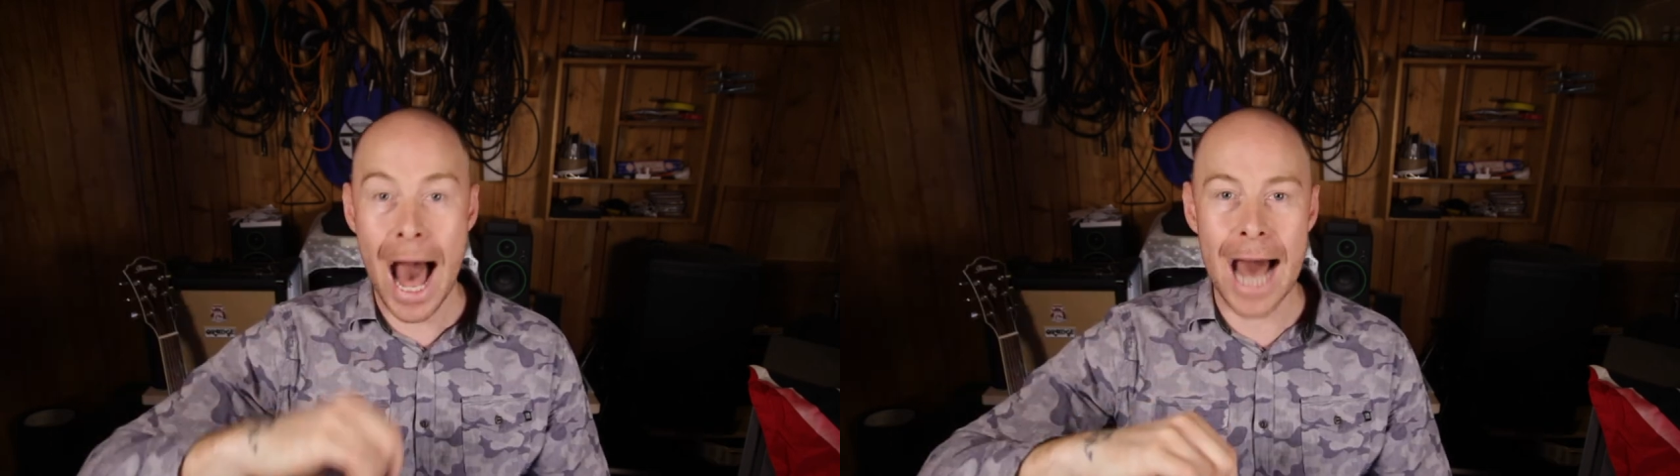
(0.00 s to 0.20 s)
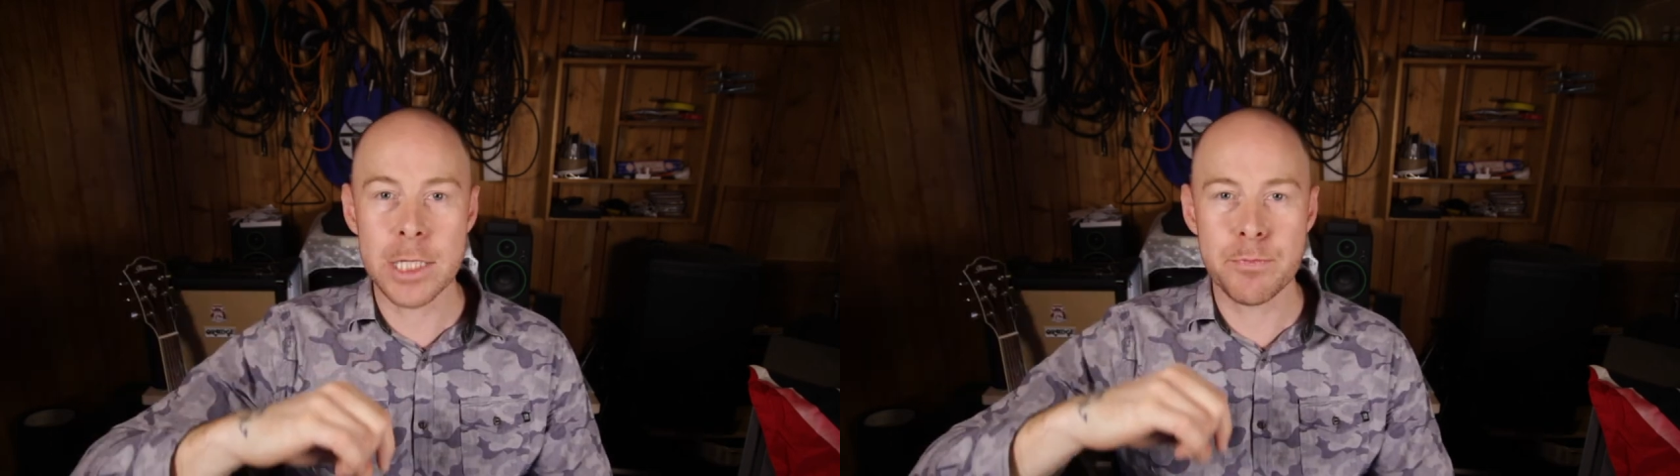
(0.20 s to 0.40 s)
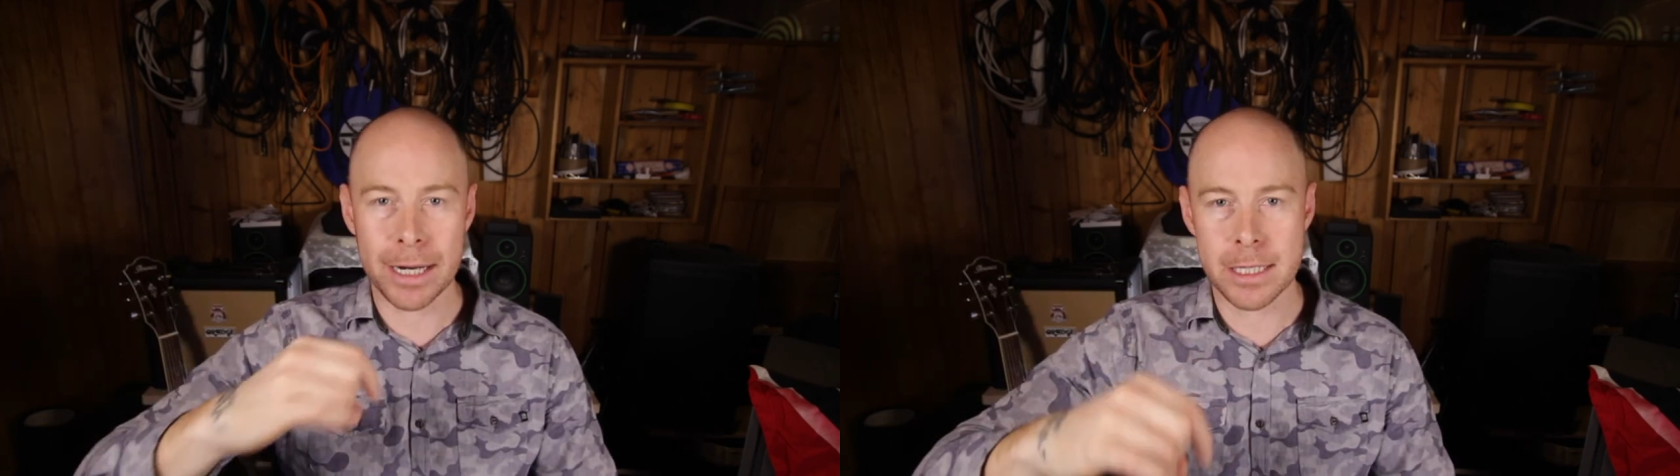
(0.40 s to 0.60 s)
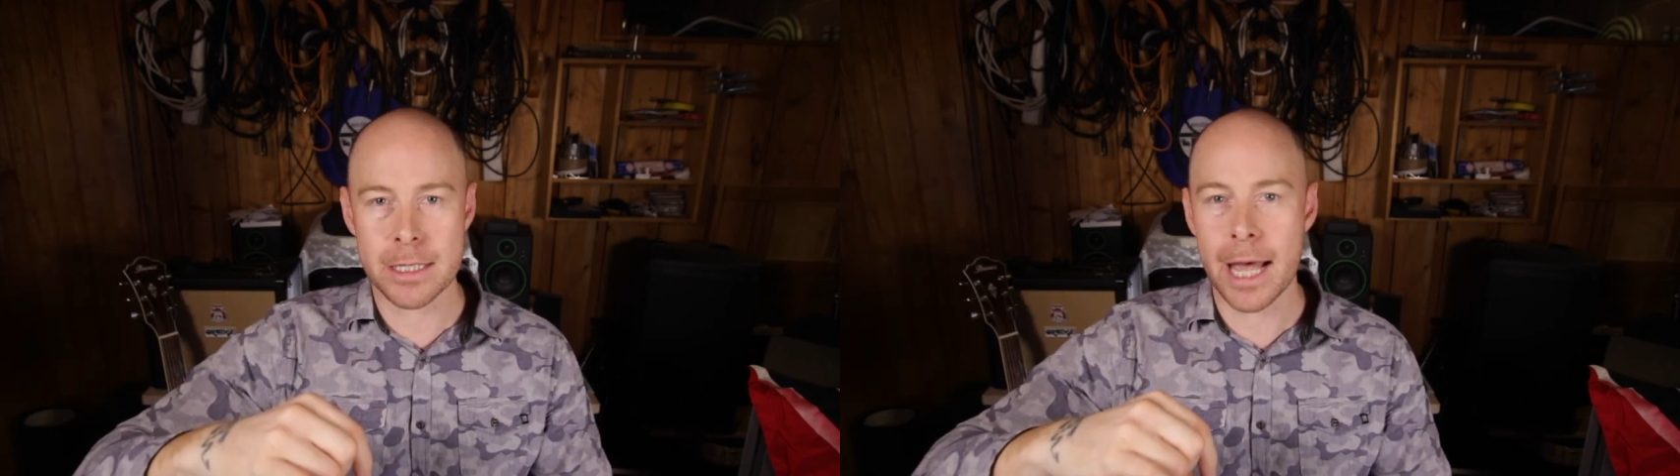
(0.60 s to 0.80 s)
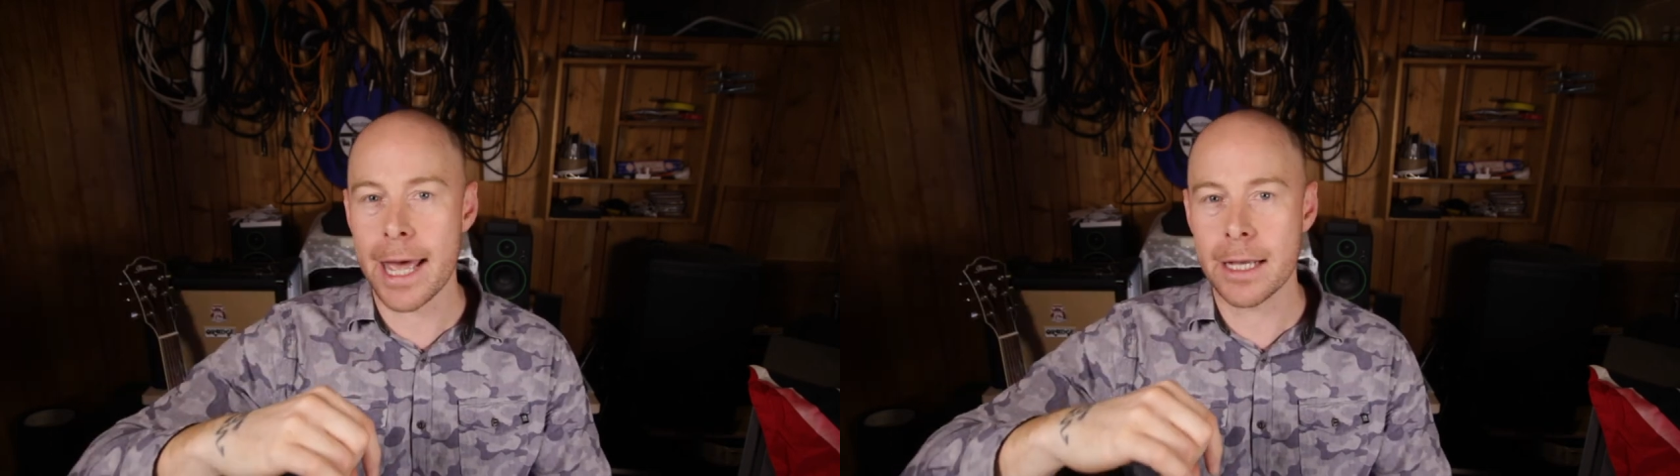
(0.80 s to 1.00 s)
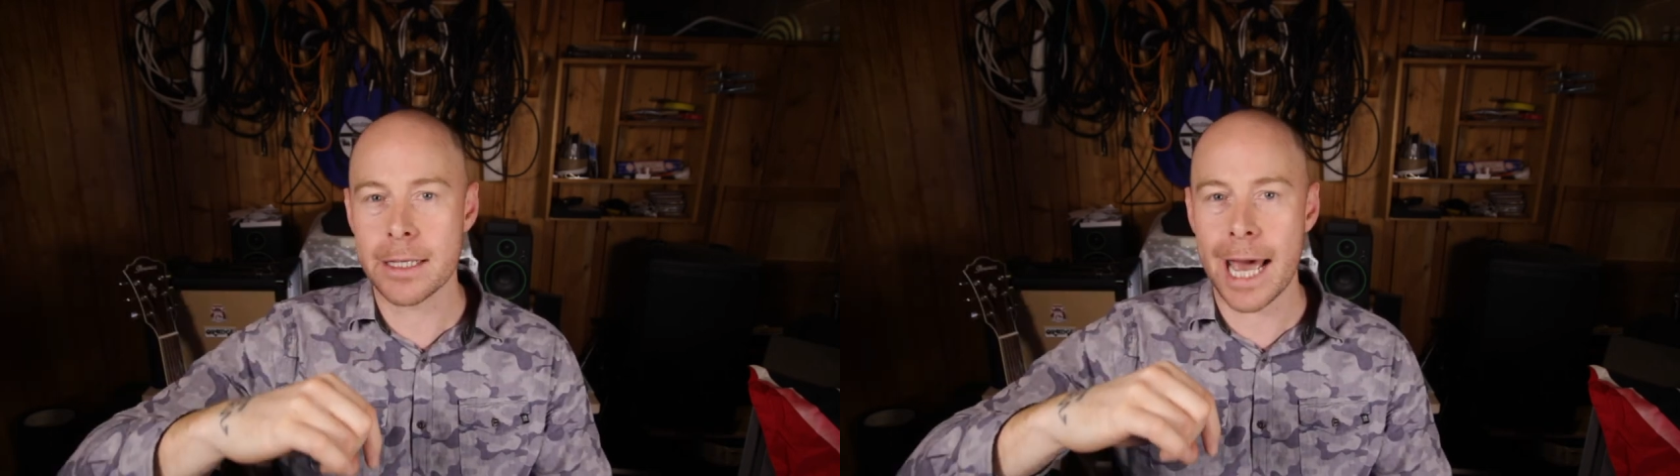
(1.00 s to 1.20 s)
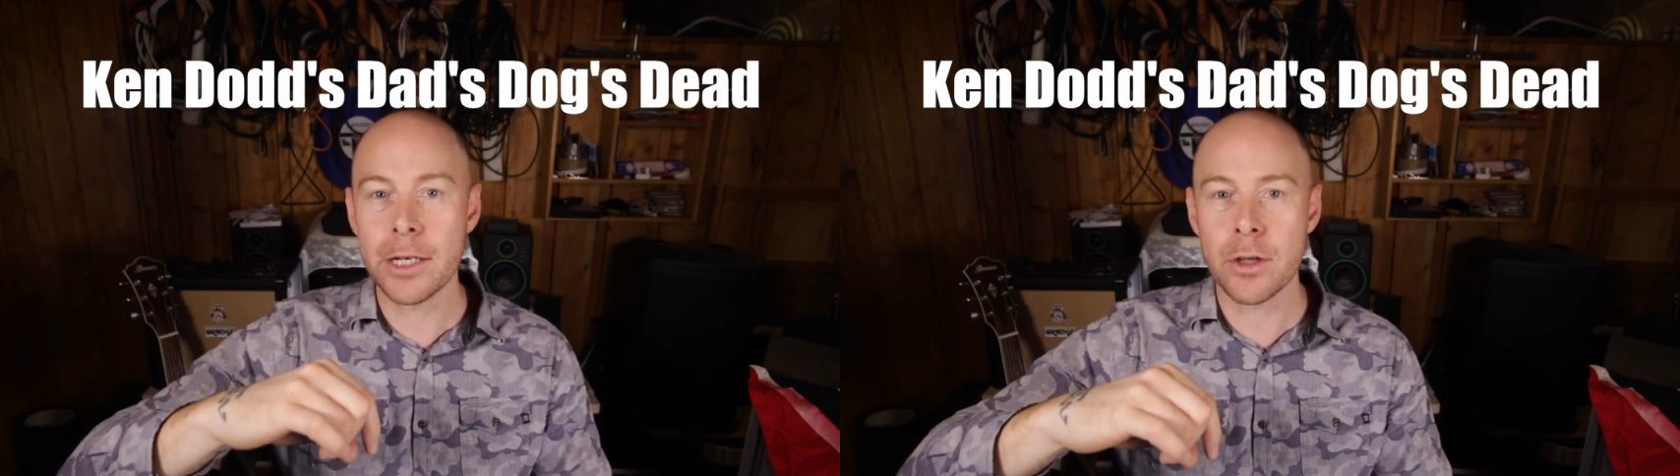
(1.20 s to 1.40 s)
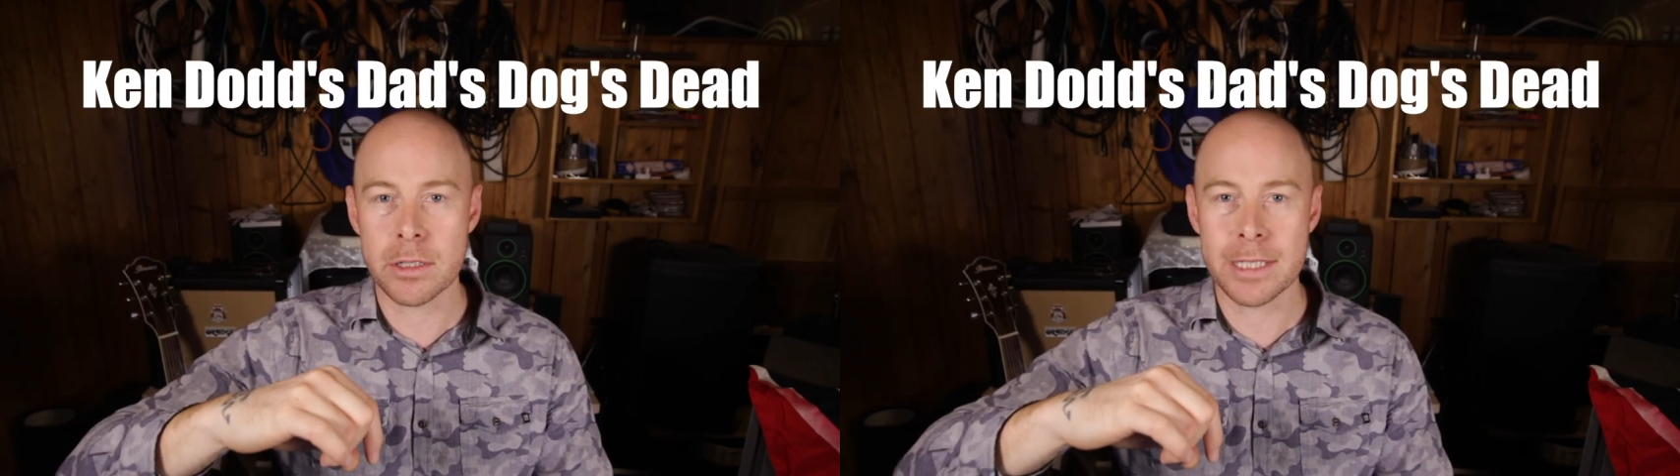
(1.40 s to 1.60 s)
and practice saying
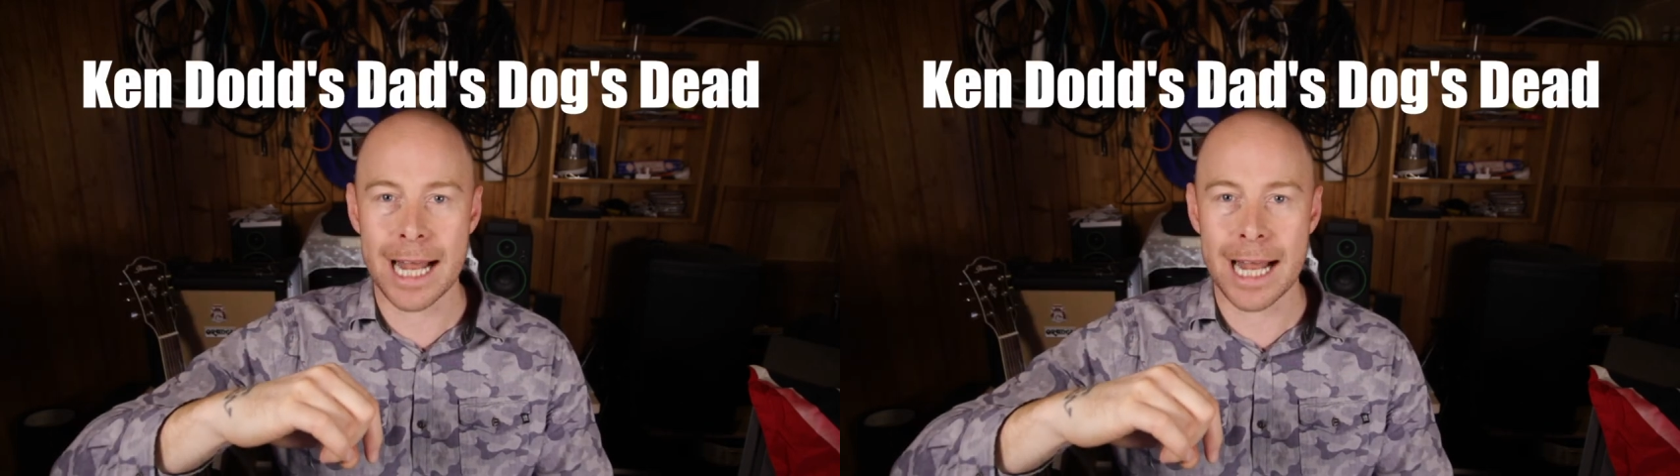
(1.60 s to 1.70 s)
Ken Dodd's